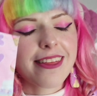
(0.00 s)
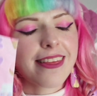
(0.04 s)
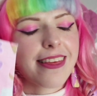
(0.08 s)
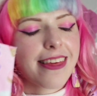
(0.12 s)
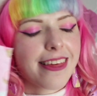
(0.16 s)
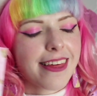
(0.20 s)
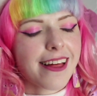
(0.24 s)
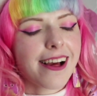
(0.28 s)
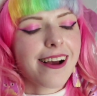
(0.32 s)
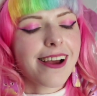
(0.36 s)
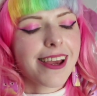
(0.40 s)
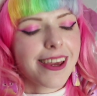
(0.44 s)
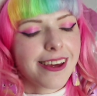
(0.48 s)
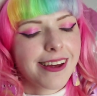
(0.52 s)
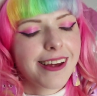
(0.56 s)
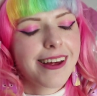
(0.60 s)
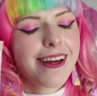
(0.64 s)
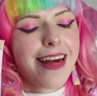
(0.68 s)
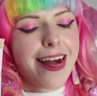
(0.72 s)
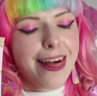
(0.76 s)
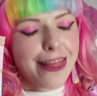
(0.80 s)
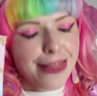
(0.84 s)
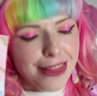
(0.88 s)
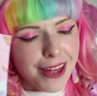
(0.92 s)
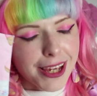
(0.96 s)
and say
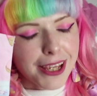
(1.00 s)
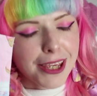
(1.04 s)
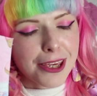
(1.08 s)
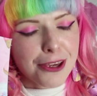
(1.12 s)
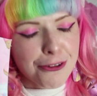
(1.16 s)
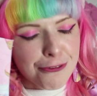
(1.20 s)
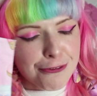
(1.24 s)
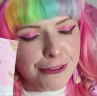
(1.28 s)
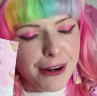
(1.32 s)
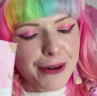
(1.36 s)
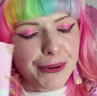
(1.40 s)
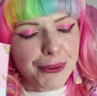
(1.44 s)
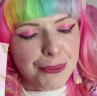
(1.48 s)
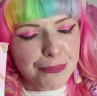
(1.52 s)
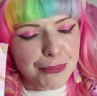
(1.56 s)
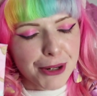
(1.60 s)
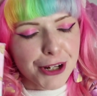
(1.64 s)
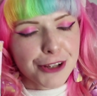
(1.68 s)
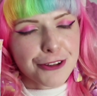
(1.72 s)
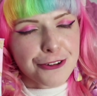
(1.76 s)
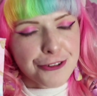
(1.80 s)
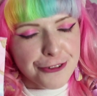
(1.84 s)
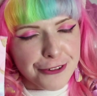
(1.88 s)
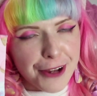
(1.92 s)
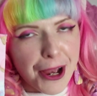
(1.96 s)
thank you very
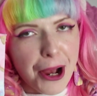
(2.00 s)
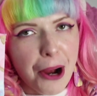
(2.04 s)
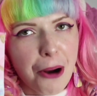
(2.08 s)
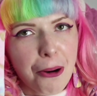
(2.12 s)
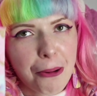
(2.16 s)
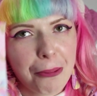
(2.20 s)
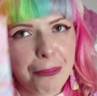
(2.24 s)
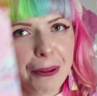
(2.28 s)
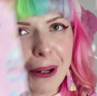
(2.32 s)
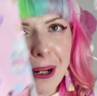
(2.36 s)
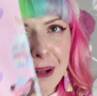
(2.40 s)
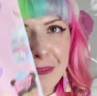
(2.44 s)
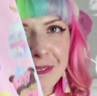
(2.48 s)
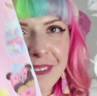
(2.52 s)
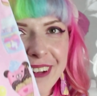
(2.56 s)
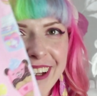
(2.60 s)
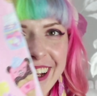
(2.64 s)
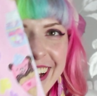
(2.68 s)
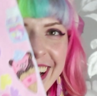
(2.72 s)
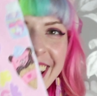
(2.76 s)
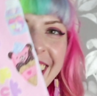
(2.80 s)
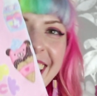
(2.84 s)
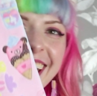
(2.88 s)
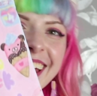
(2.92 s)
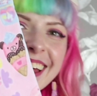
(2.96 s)
much for helping
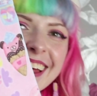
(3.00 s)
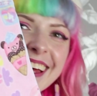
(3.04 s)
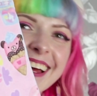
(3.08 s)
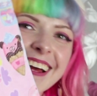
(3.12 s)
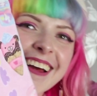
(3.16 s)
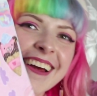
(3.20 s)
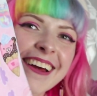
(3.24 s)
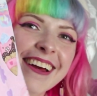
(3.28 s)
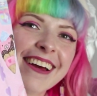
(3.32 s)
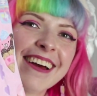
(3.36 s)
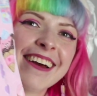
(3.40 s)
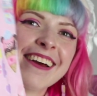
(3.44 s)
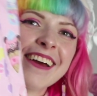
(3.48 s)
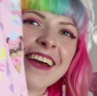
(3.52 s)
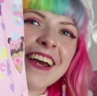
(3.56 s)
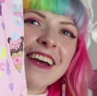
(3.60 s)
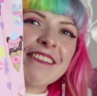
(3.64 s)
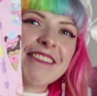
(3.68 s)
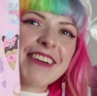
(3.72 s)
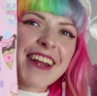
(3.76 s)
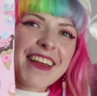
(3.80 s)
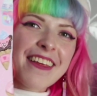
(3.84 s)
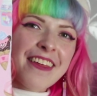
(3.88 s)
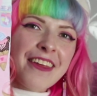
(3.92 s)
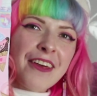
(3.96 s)
me.
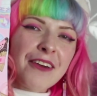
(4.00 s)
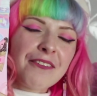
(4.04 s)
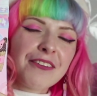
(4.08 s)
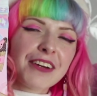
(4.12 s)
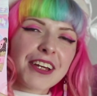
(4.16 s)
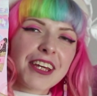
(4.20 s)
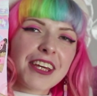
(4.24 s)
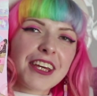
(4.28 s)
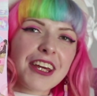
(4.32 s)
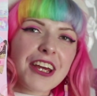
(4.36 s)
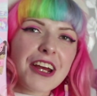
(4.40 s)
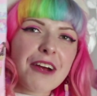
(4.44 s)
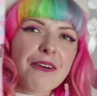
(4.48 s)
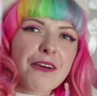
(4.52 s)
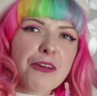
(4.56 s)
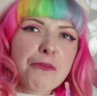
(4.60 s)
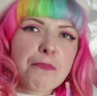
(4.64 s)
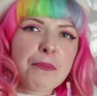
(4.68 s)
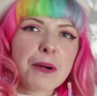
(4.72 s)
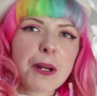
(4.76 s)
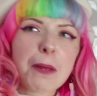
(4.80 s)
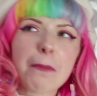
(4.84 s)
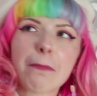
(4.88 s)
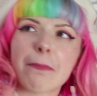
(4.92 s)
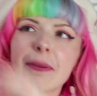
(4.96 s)
But it's super cute, it's pretty